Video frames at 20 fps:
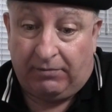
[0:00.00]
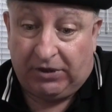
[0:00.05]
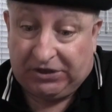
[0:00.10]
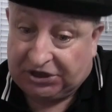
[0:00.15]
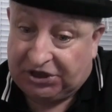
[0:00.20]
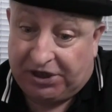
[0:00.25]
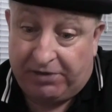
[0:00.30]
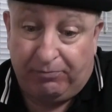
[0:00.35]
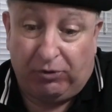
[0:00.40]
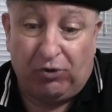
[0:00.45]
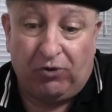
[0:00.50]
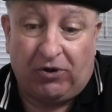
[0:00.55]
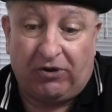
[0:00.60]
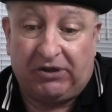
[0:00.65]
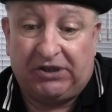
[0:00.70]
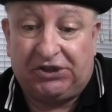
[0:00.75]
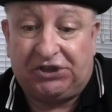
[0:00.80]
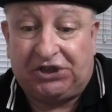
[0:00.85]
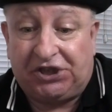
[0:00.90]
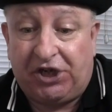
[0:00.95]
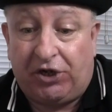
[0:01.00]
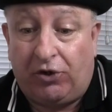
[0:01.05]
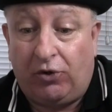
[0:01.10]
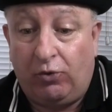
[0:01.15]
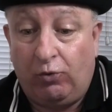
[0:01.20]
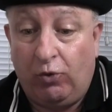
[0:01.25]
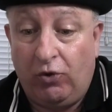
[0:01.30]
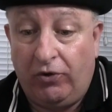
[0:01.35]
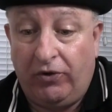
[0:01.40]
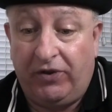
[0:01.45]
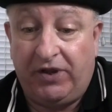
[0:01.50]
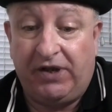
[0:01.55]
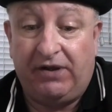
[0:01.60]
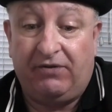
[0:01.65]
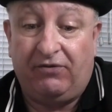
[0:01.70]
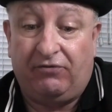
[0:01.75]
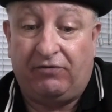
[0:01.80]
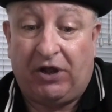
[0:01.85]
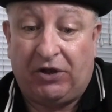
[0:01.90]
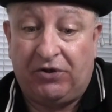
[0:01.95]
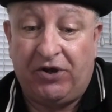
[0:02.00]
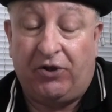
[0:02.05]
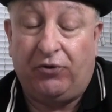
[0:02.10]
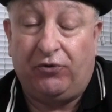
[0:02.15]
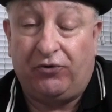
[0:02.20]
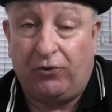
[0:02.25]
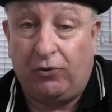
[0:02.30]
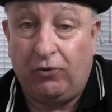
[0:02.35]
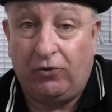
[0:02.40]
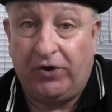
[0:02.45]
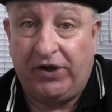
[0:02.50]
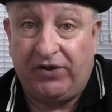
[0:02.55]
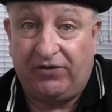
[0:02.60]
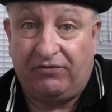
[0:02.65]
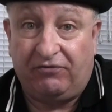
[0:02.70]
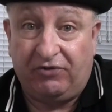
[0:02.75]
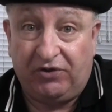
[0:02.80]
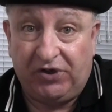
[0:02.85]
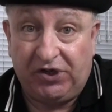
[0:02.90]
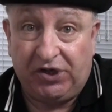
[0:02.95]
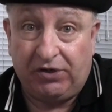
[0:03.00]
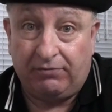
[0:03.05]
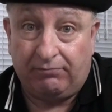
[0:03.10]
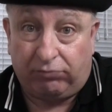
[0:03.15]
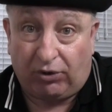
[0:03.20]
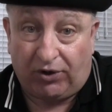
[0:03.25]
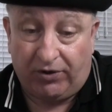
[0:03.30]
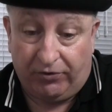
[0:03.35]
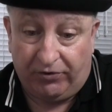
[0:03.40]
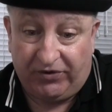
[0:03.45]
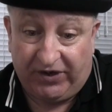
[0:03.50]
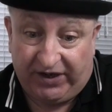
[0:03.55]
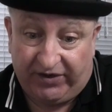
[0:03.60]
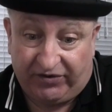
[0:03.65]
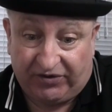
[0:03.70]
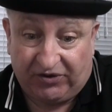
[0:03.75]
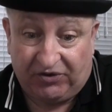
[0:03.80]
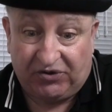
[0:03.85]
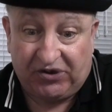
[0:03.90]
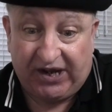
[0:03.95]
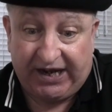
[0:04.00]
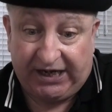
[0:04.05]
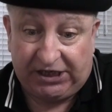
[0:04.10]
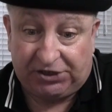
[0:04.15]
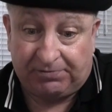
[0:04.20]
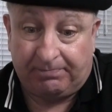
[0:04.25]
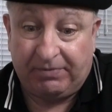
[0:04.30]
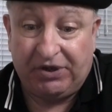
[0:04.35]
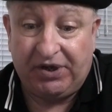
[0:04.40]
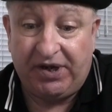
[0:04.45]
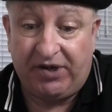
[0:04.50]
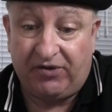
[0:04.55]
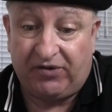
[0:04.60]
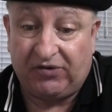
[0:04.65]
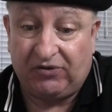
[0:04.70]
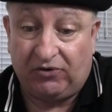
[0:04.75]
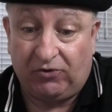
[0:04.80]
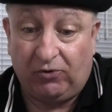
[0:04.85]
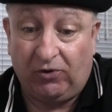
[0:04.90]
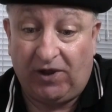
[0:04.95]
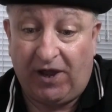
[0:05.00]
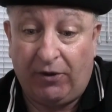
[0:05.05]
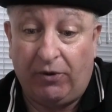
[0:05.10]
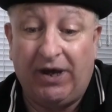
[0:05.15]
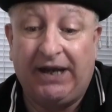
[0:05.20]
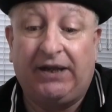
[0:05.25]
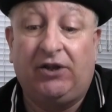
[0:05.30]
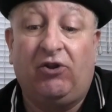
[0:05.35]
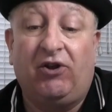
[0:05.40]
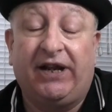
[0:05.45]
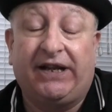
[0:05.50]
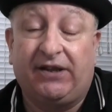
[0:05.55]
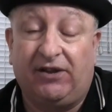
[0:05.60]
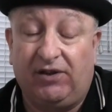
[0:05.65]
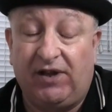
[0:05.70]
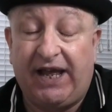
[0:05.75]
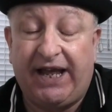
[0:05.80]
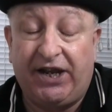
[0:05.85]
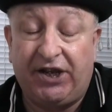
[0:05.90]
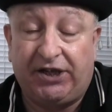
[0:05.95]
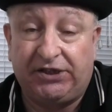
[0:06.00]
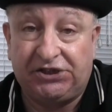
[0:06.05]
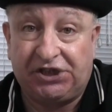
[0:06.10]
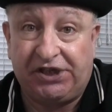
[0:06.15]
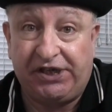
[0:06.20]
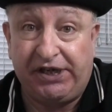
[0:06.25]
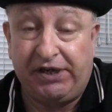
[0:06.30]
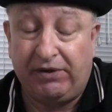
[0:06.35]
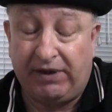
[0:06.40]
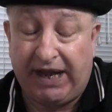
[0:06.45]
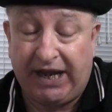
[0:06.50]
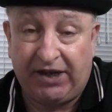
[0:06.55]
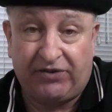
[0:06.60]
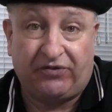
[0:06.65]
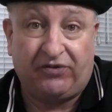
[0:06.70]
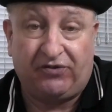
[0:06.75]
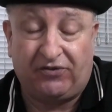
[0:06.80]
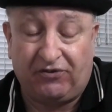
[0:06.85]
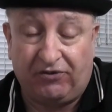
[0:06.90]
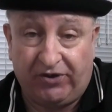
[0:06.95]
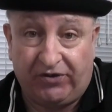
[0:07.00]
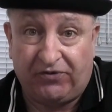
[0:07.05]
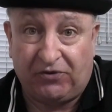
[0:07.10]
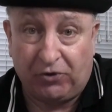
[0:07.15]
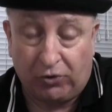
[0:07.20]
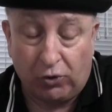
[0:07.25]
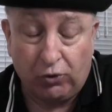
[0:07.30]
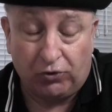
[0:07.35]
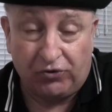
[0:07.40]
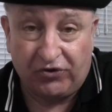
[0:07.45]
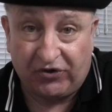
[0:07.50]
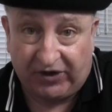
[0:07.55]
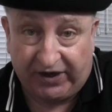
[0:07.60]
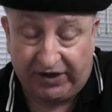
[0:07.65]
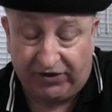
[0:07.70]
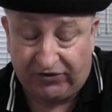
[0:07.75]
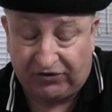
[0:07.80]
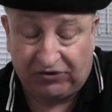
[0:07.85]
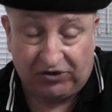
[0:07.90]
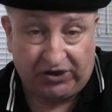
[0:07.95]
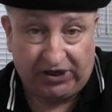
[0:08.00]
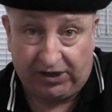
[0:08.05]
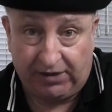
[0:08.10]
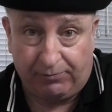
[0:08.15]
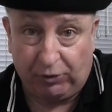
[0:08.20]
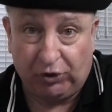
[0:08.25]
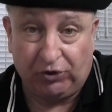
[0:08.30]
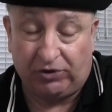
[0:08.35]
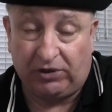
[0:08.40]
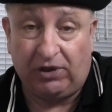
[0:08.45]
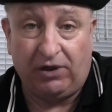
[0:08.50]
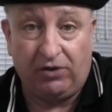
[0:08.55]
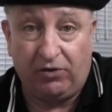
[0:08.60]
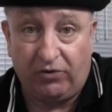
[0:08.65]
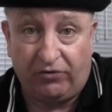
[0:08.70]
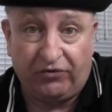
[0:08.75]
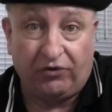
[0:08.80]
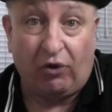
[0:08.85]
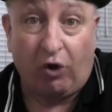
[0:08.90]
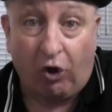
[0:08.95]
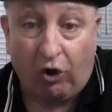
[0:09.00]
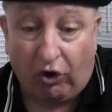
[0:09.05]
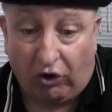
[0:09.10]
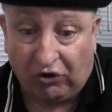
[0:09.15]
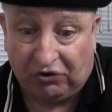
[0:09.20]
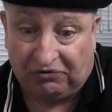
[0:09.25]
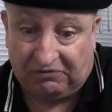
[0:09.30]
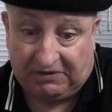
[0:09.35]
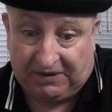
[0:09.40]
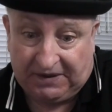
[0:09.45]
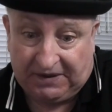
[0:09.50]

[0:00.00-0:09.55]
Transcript: She put on a show worthy of notorious vegan protester Tash Peterson, although unlike the latter, she exercised the good taste to keep her clothes on.